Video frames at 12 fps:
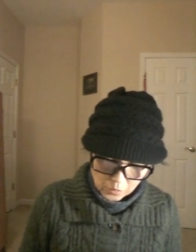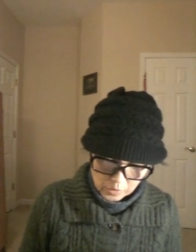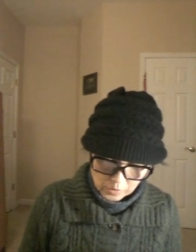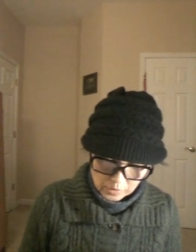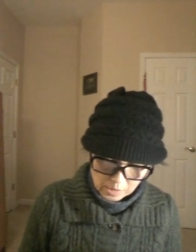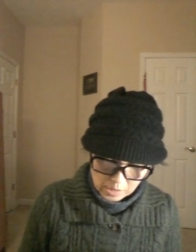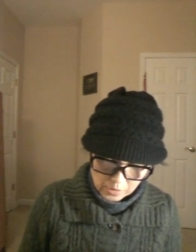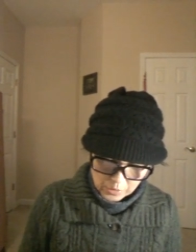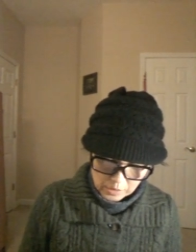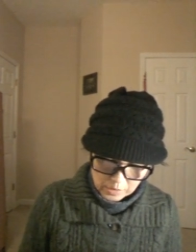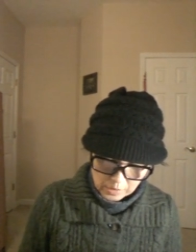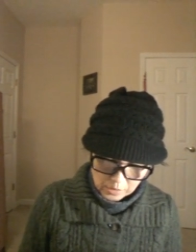what
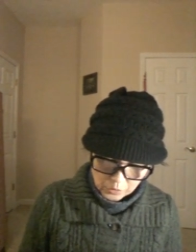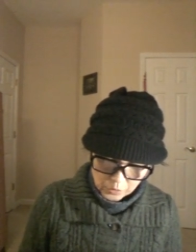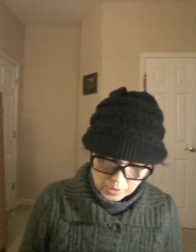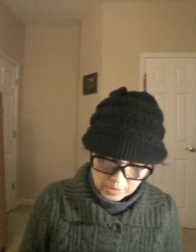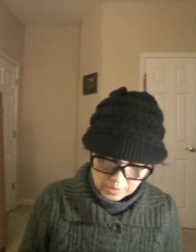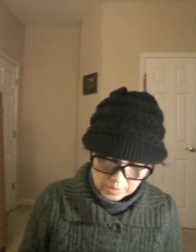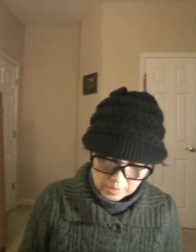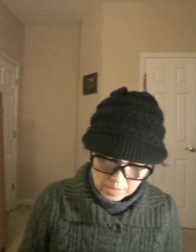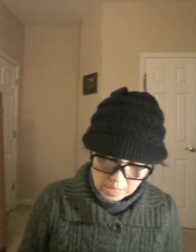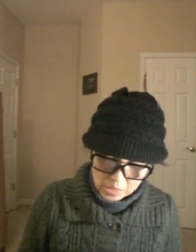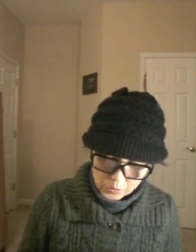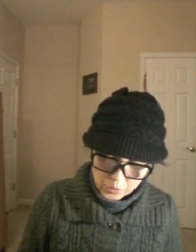courage and
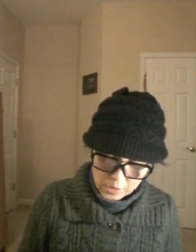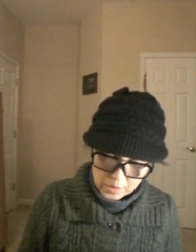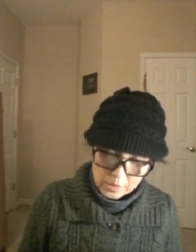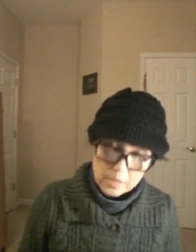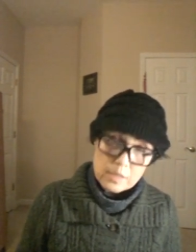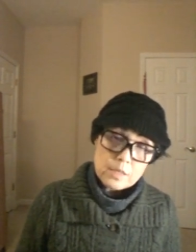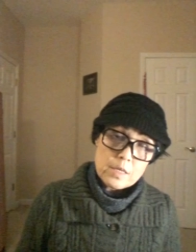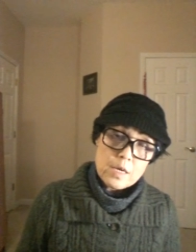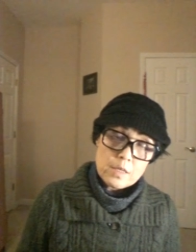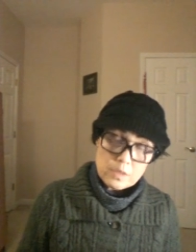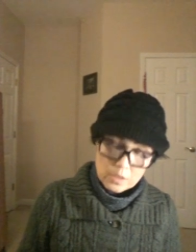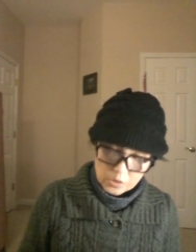quickness
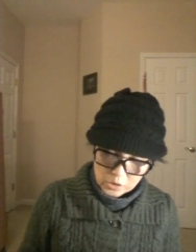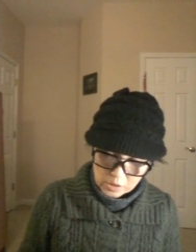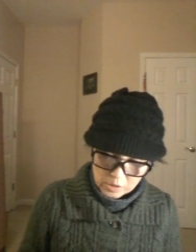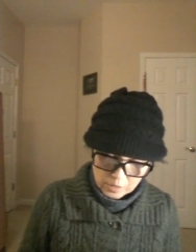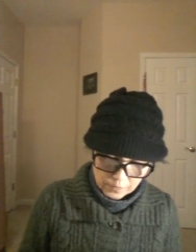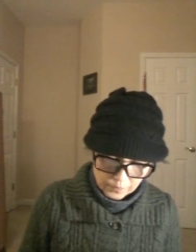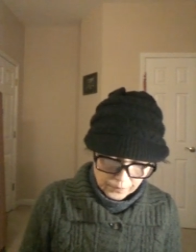can achieve.